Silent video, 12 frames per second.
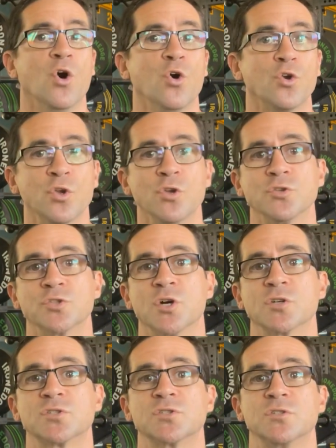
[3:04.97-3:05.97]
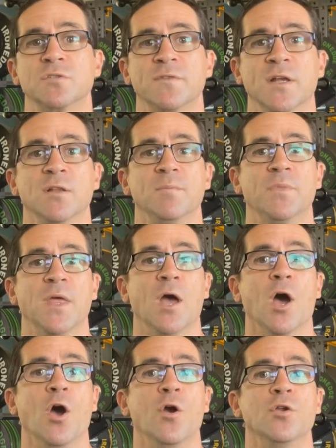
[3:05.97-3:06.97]
or Google Docs to develop
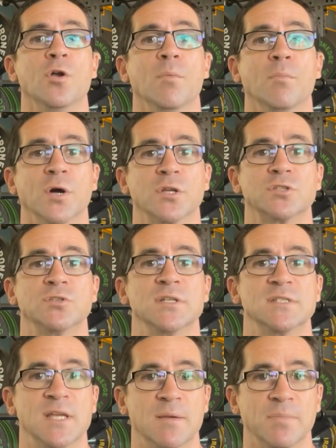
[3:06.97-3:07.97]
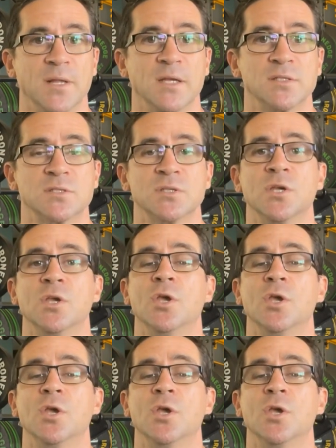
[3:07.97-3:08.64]
their own monitoring templates.